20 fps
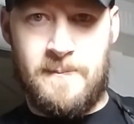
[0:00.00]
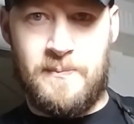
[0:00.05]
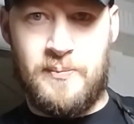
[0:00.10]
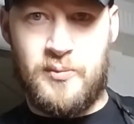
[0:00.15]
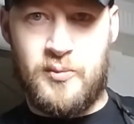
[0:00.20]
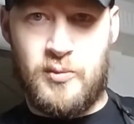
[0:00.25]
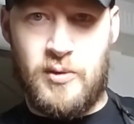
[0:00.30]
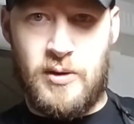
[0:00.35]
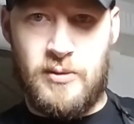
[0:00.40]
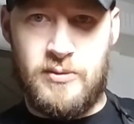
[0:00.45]

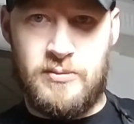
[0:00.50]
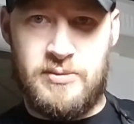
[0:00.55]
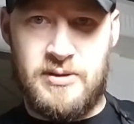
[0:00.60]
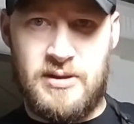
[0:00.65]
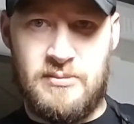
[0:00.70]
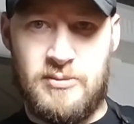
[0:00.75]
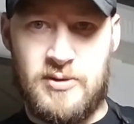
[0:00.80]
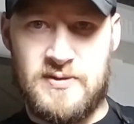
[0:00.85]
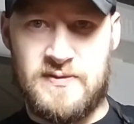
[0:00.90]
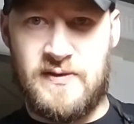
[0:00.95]
what would be
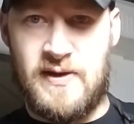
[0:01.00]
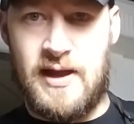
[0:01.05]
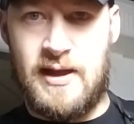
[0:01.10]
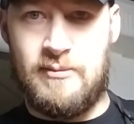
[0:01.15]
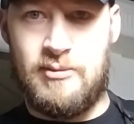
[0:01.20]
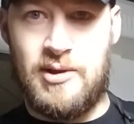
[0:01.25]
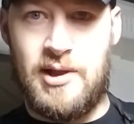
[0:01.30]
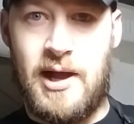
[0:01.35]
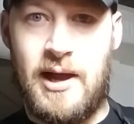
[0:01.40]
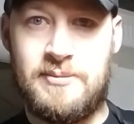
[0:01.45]
the most
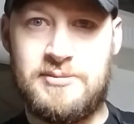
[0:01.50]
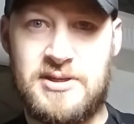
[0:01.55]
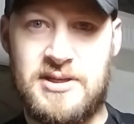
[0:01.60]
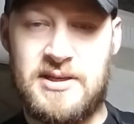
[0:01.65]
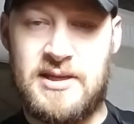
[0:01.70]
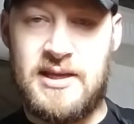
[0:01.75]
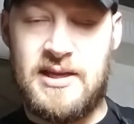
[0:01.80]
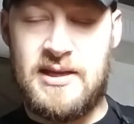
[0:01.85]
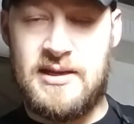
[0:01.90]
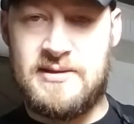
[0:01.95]
viable option,
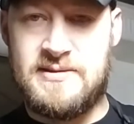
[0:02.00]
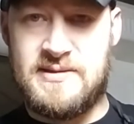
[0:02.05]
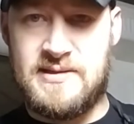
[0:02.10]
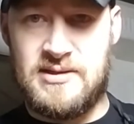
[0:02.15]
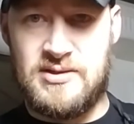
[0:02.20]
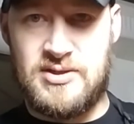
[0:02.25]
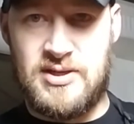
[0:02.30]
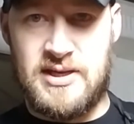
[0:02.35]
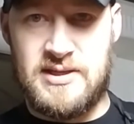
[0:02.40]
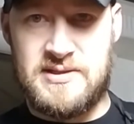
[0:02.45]
he had
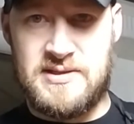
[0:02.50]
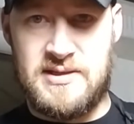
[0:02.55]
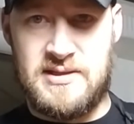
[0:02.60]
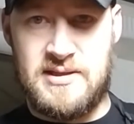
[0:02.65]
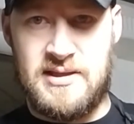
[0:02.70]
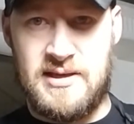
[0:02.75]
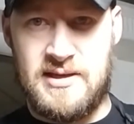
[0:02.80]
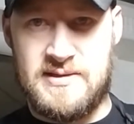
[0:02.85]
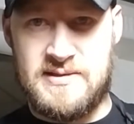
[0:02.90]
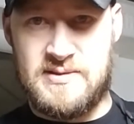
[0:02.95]
suggested
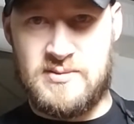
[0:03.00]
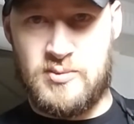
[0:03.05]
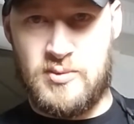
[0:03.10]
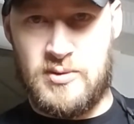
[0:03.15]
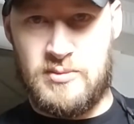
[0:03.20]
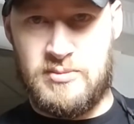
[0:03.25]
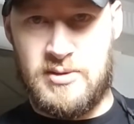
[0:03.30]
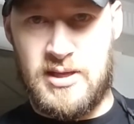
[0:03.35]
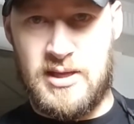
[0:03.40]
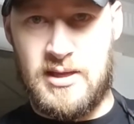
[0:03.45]
this
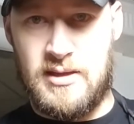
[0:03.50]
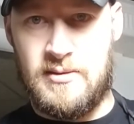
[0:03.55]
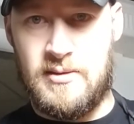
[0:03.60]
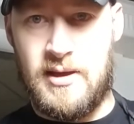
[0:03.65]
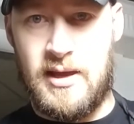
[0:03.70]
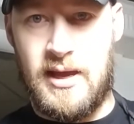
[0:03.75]
would be